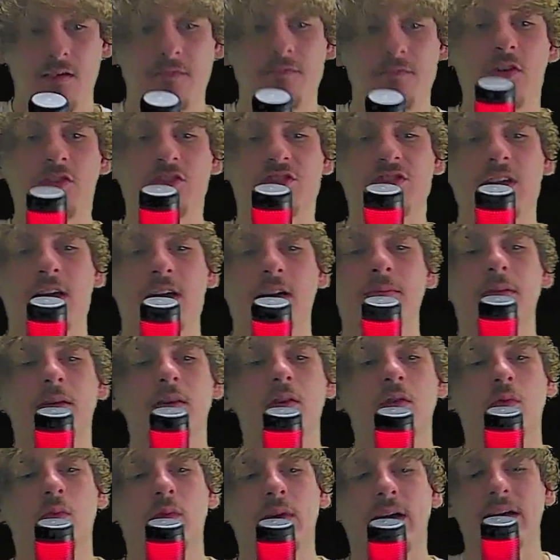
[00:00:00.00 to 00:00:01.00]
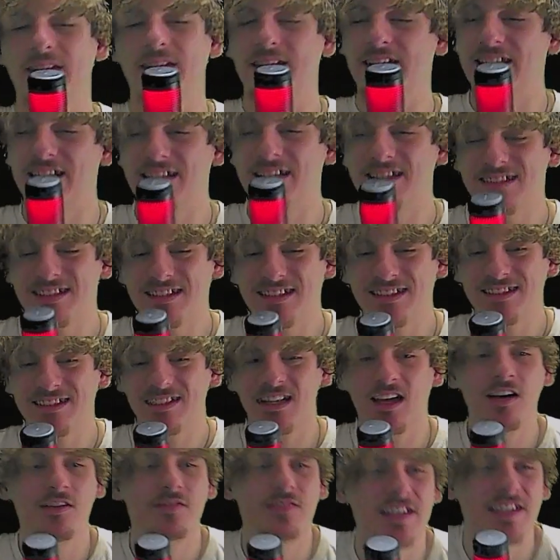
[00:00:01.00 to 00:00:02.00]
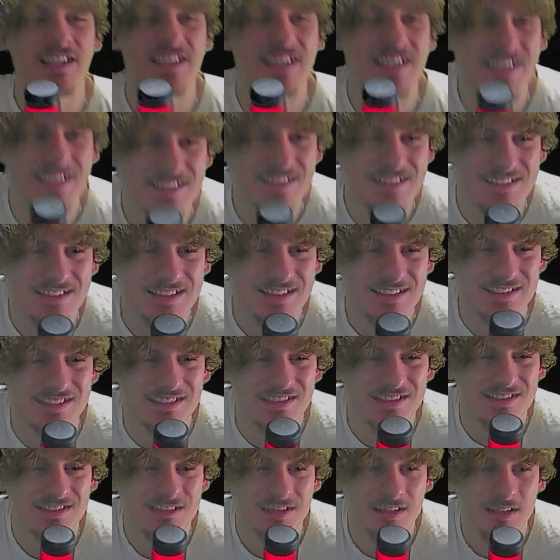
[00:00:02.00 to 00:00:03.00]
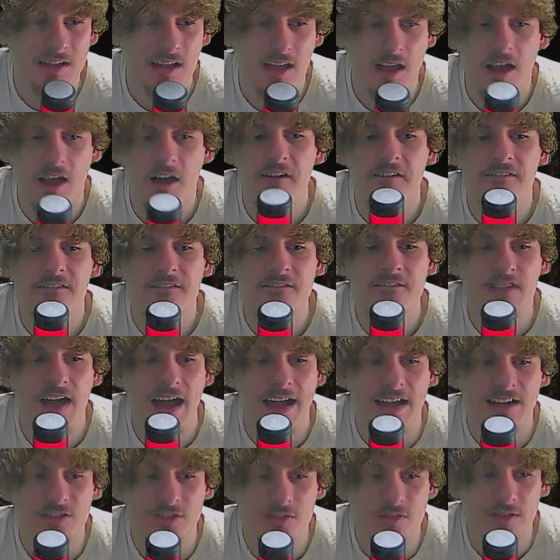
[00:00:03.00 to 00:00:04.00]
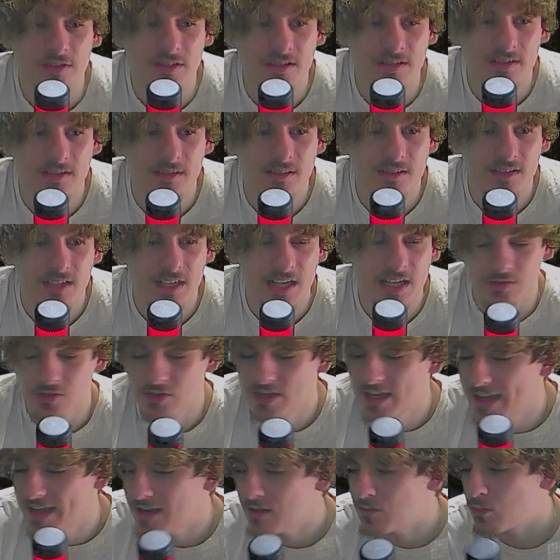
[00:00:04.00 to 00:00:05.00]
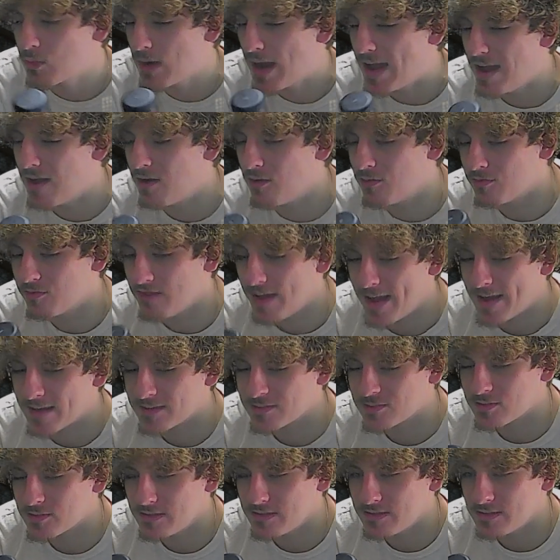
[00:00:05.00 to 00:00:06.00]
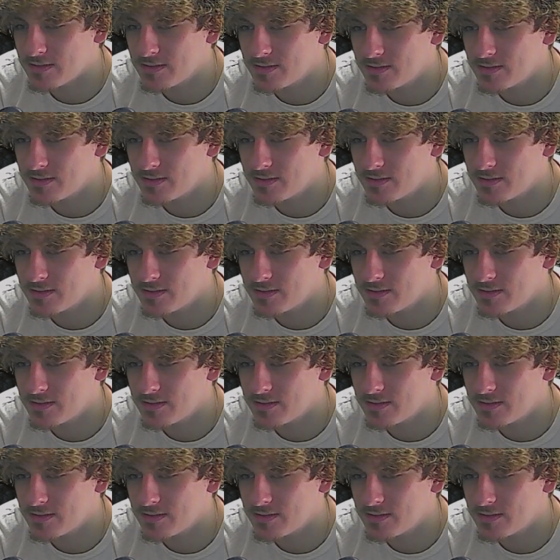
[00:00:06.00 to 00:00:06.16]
First up, we have the easiest of the easiest factory. If you can't rat on factory,